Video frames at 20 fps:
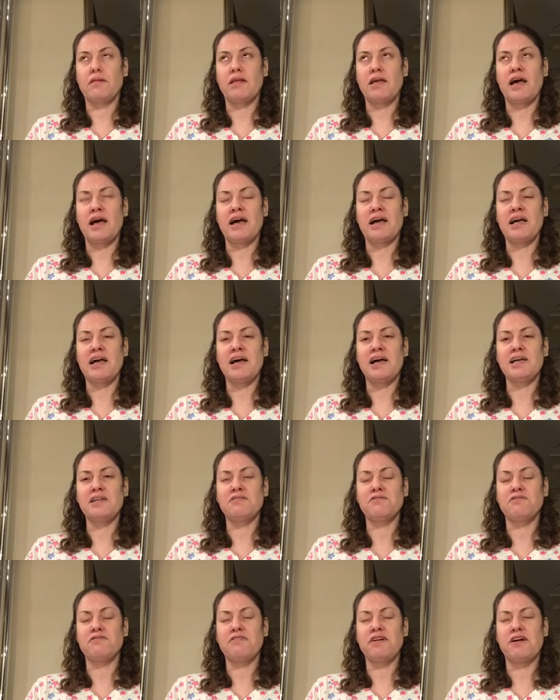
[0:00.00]
I kind
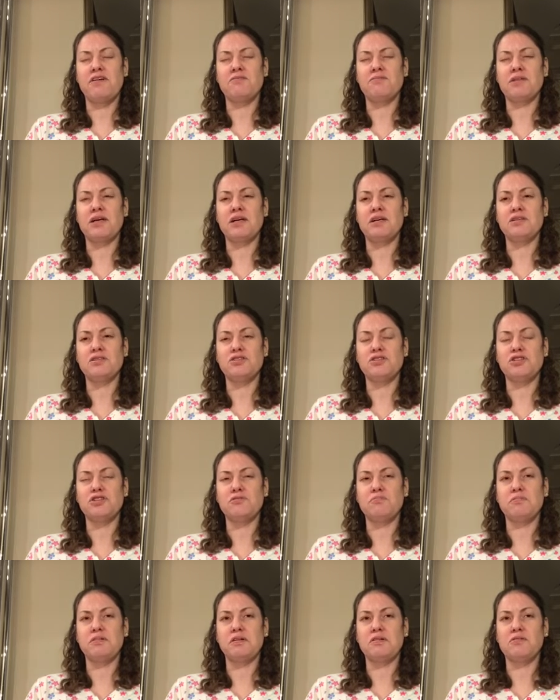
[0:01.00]
of found that a
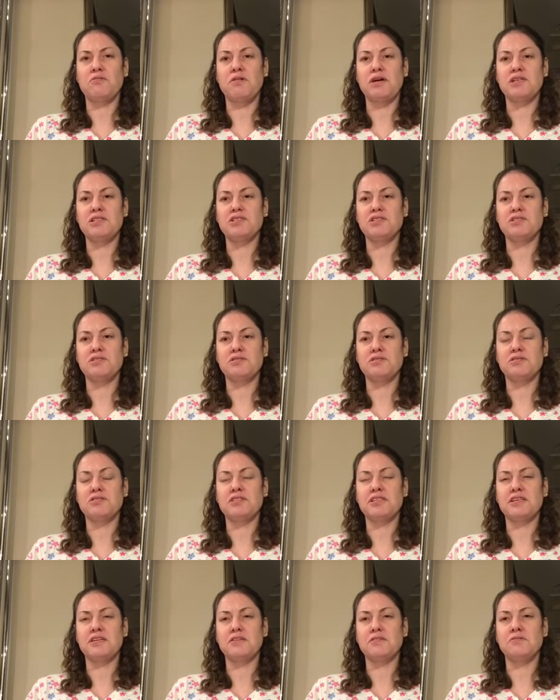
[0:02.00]
stupid question
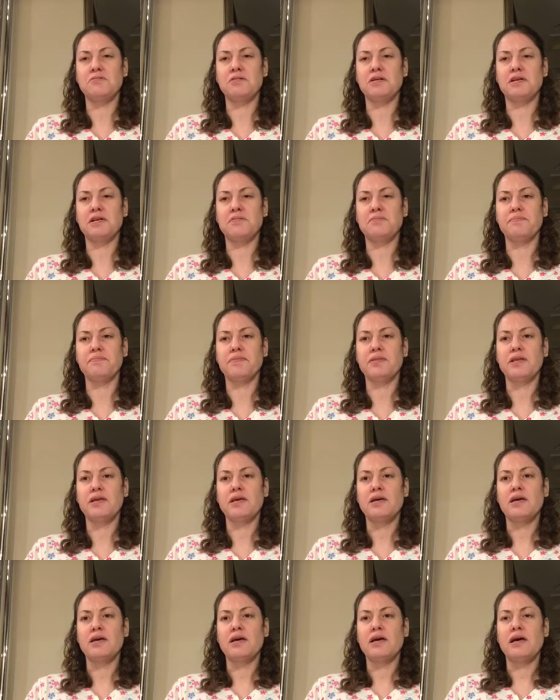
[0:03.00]
to
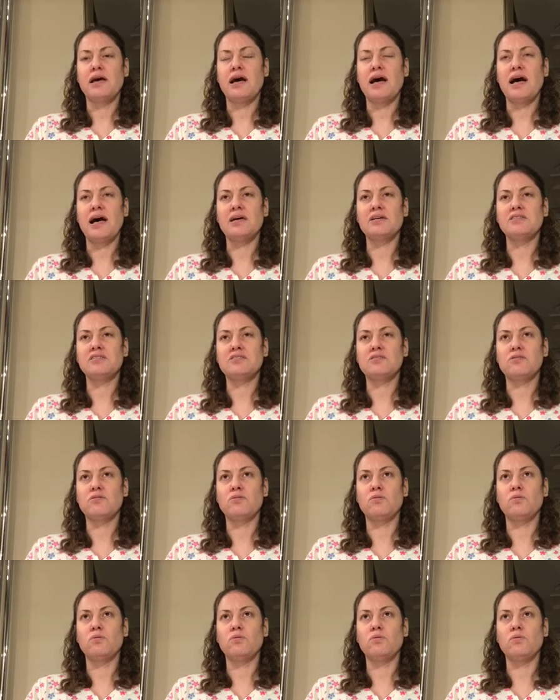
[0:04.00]
ask,
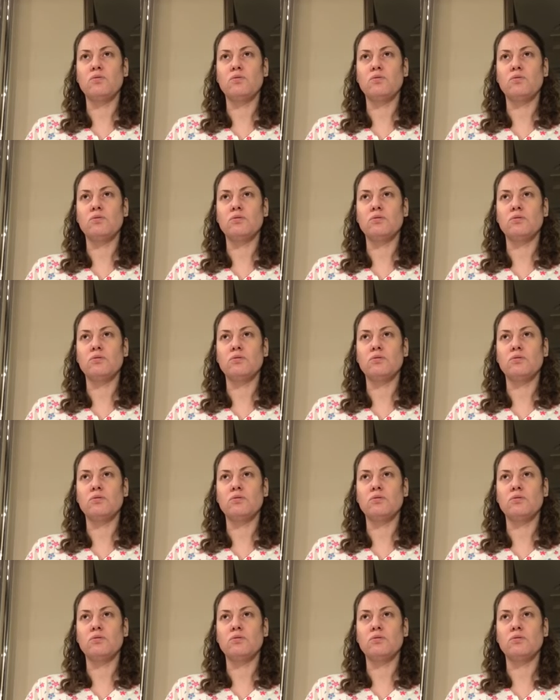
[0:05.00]
or